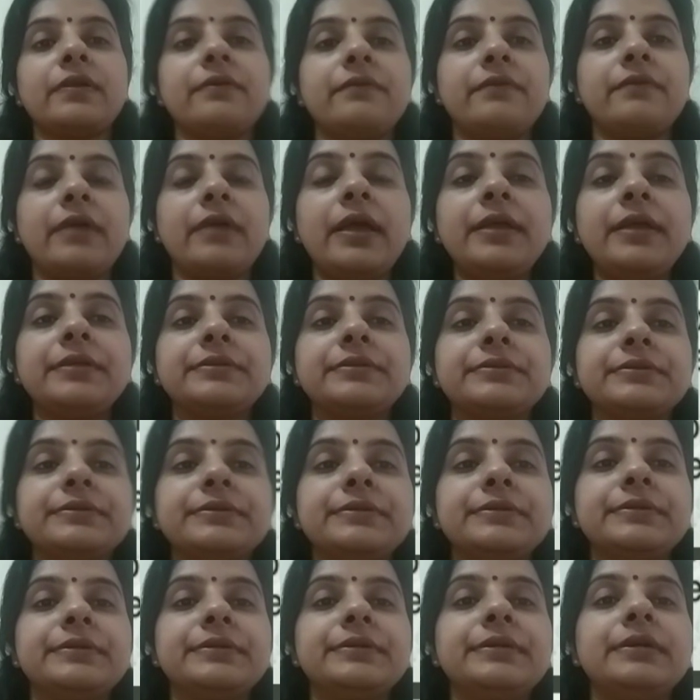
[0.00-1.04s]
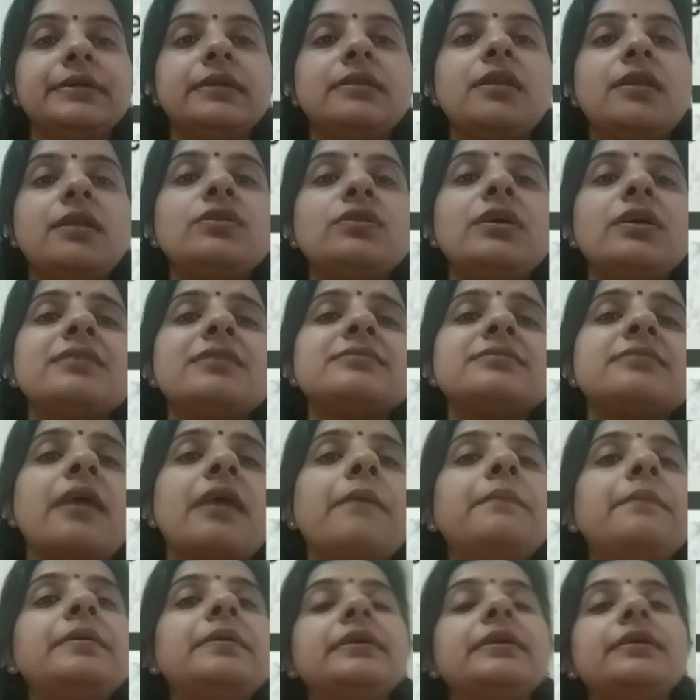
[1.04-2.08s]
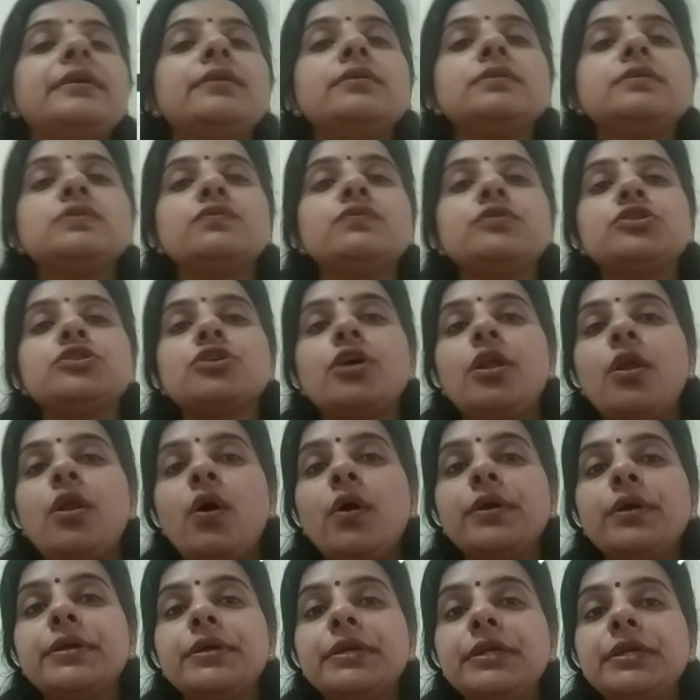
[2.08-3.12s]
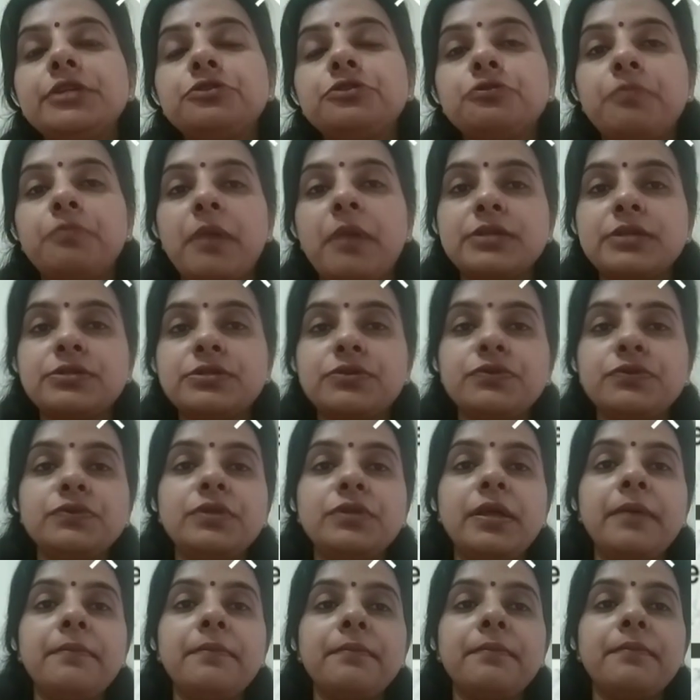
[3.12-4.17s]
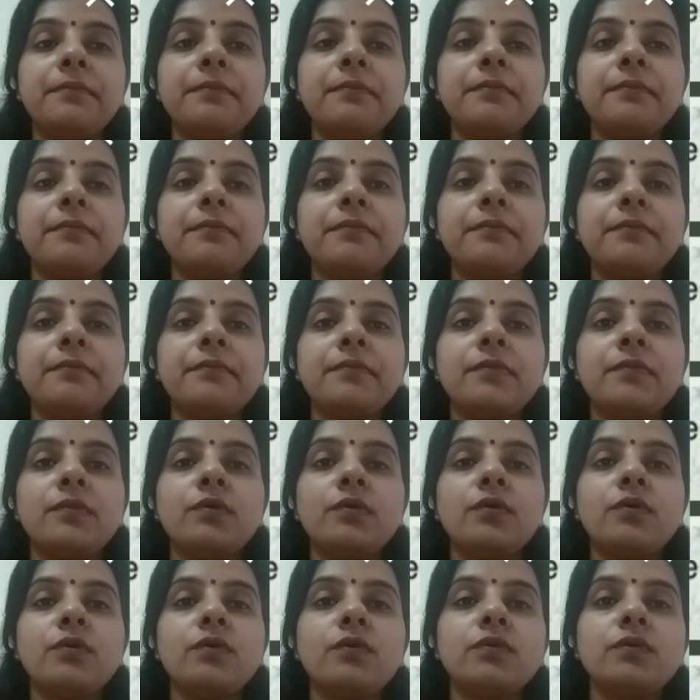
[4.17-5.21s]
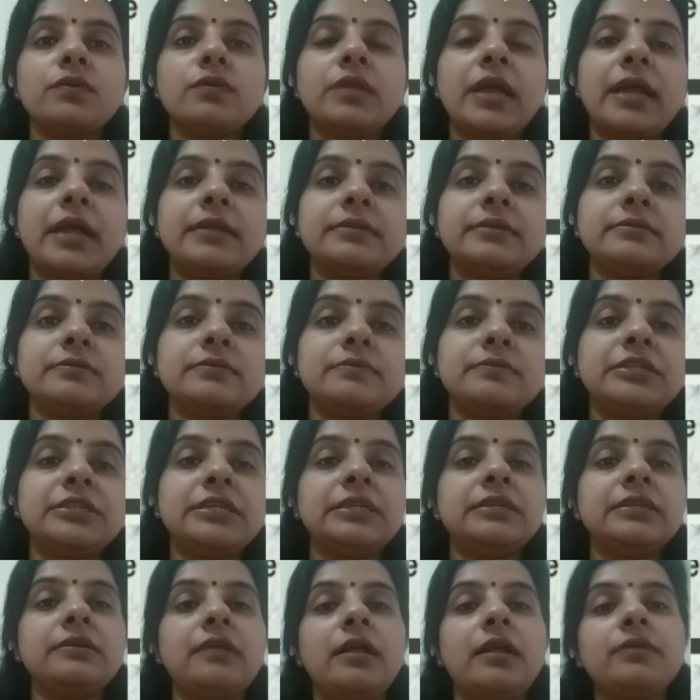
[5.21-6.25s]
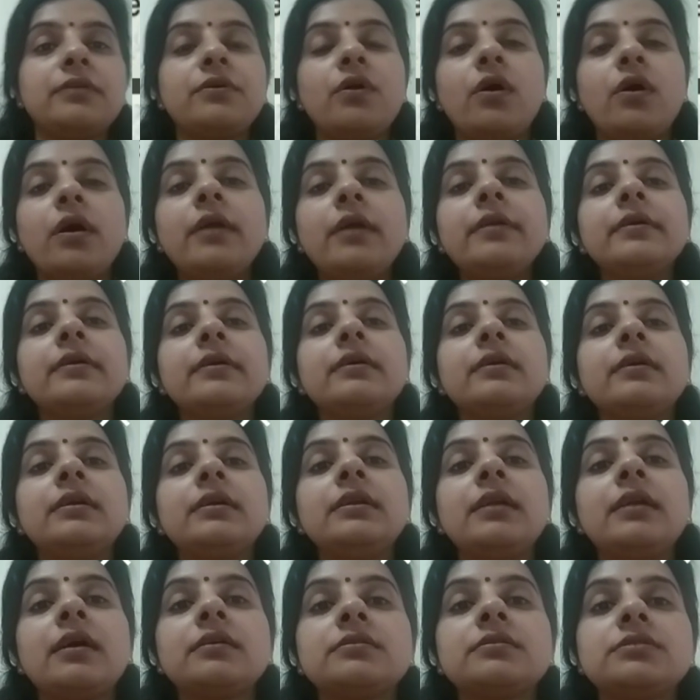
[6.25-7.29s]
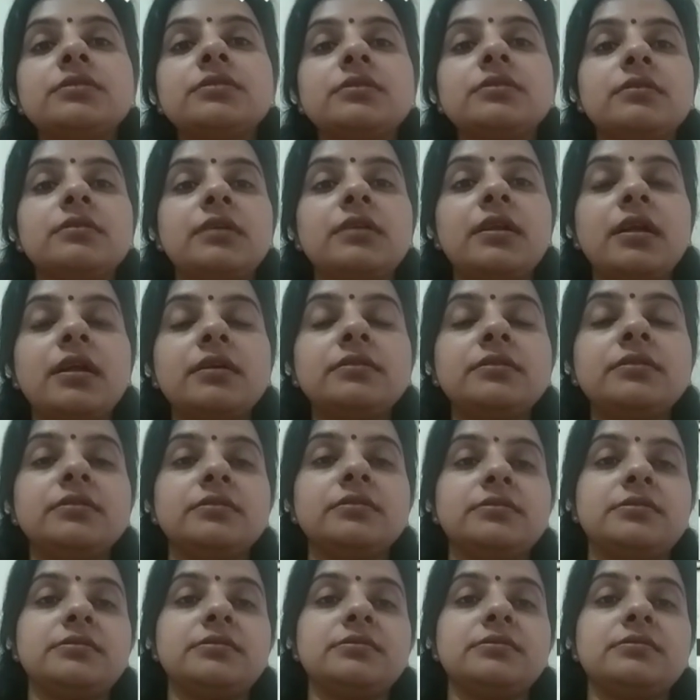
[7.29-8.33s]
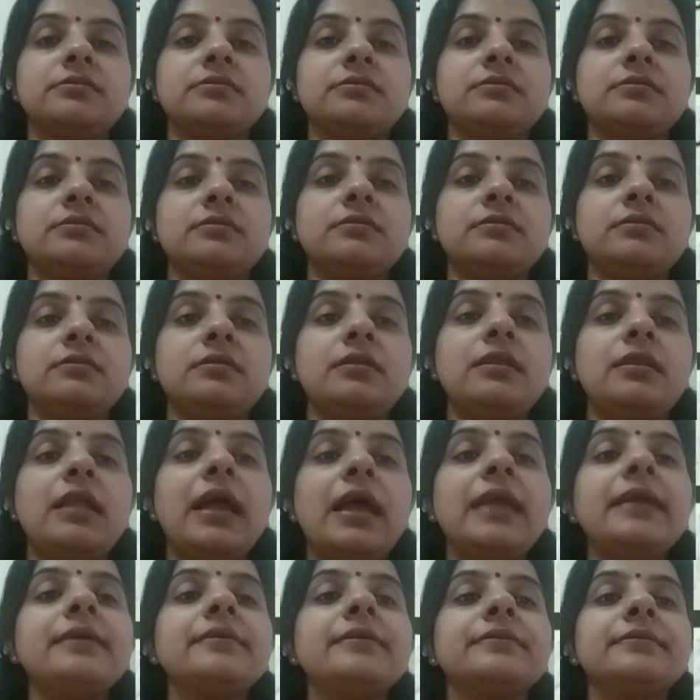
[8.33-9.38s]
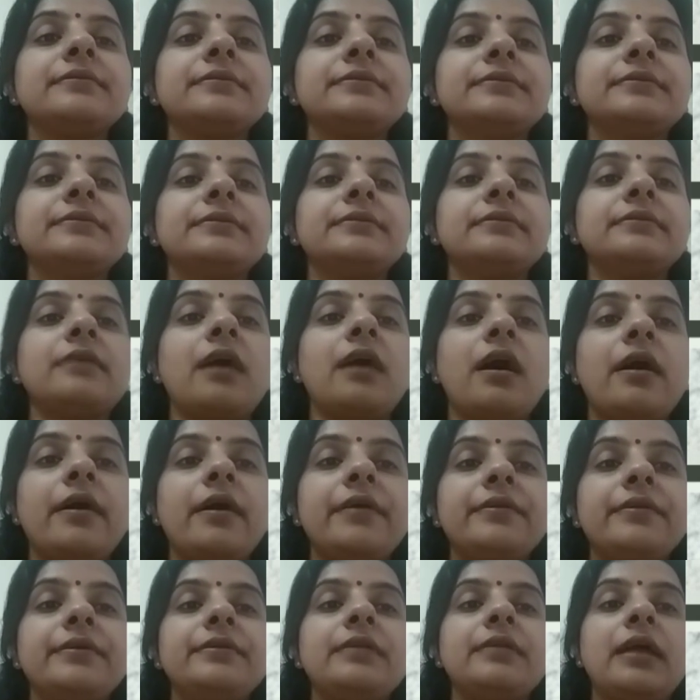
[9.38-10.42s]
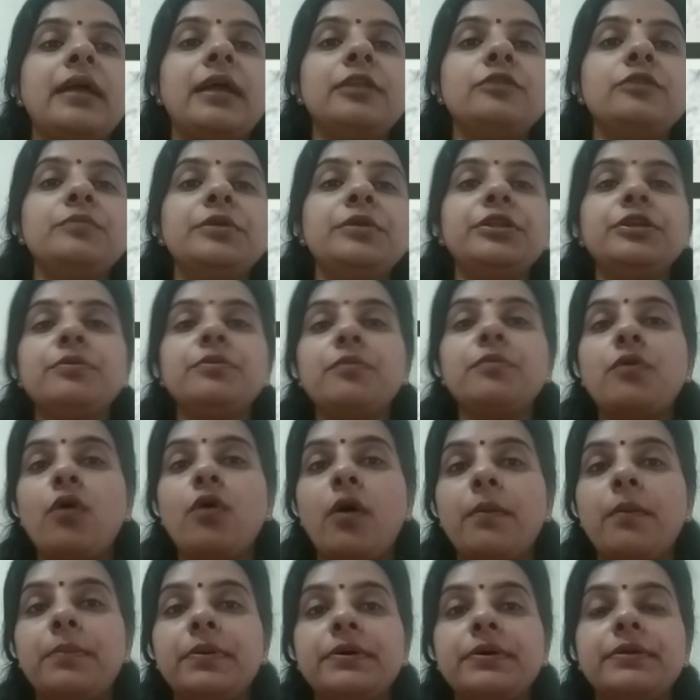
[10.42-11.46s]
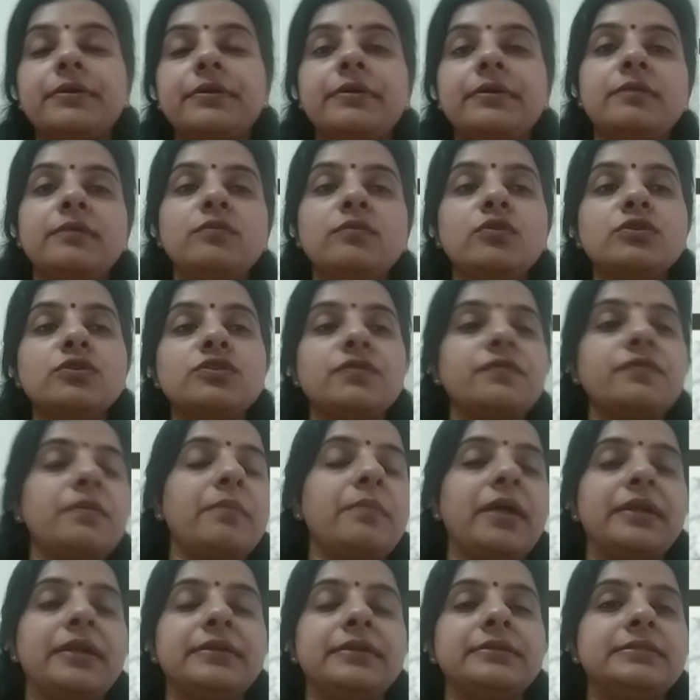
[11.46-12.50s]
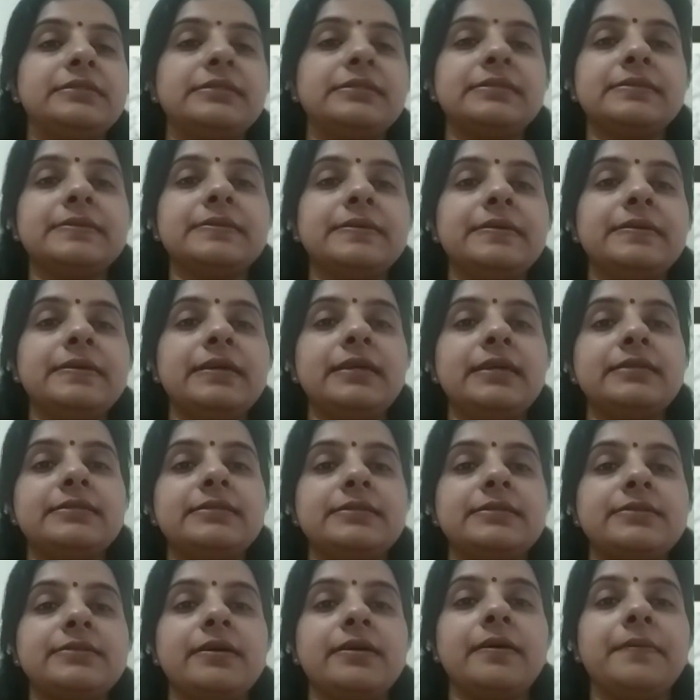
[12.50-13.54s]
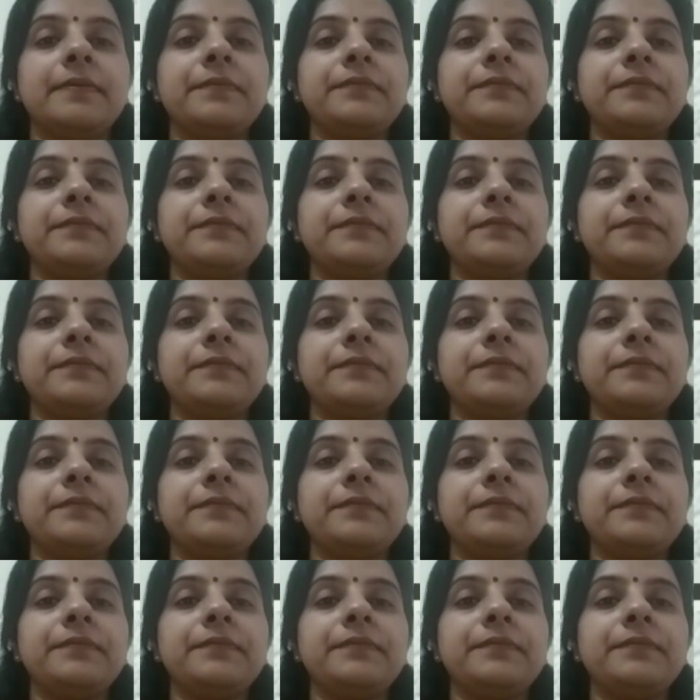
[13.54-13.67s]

right? Now there are some materials which allow heat to pass through them. That material are called conductors, like iron, aluminium, copper, most of the metals, etc.